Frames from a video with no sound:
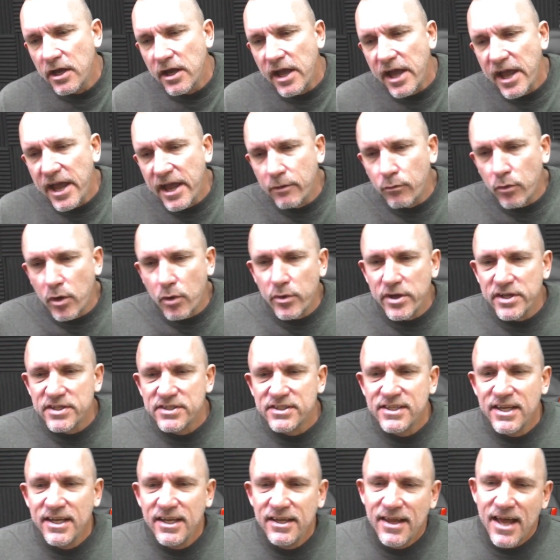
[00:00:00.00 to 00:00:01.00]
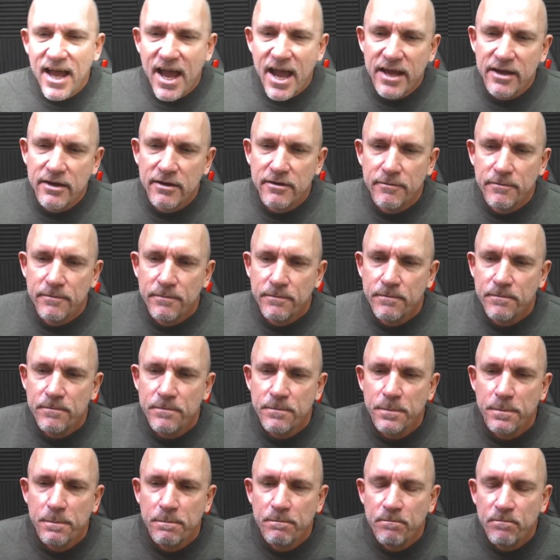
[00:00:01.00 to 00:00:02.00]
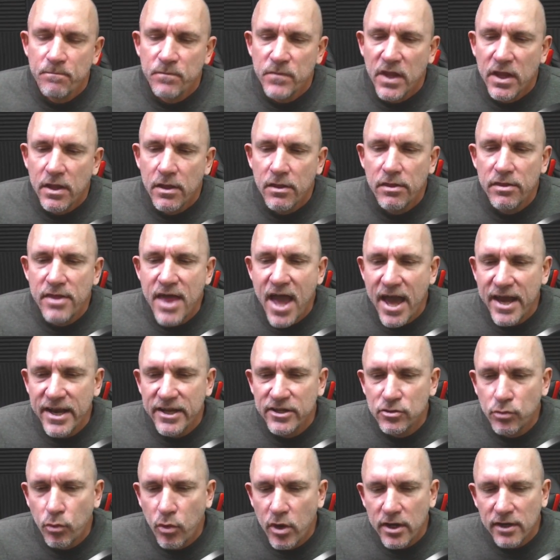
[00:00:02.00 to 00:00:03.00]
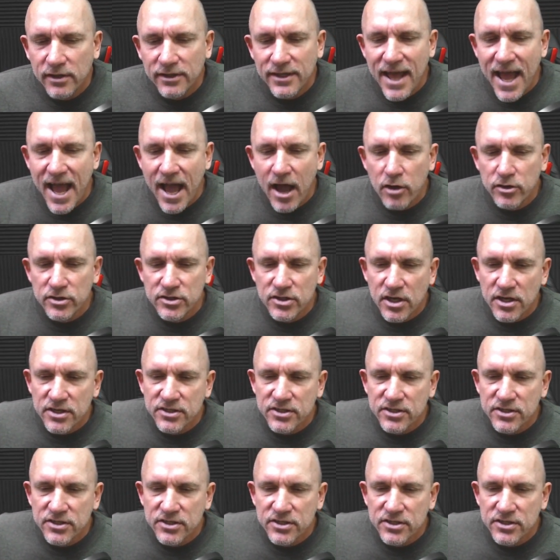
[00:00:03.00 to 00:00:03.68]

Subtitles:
And when we see that, that is what allows us